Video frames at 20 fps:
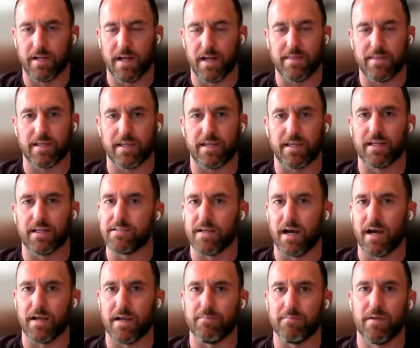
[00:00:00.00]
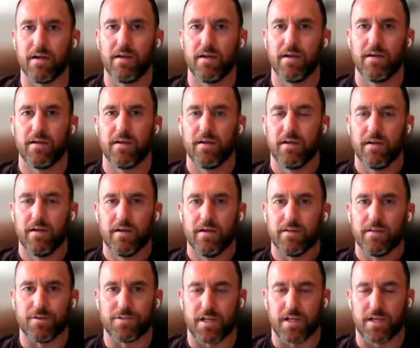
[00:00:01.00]
And I think anytime
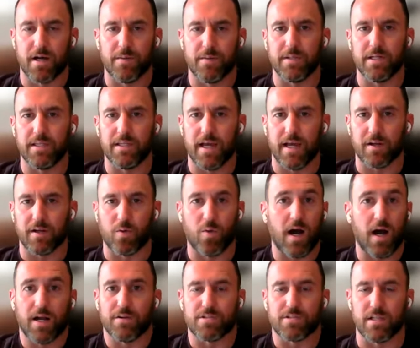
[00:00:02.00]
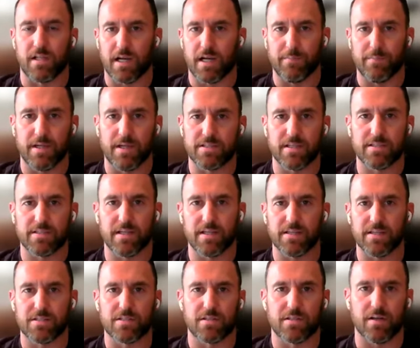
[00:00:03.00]
there's a company that acquires a lot of
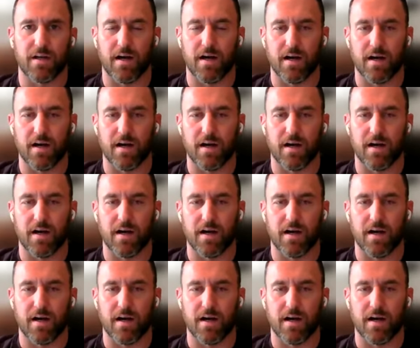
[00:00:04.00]
businesses,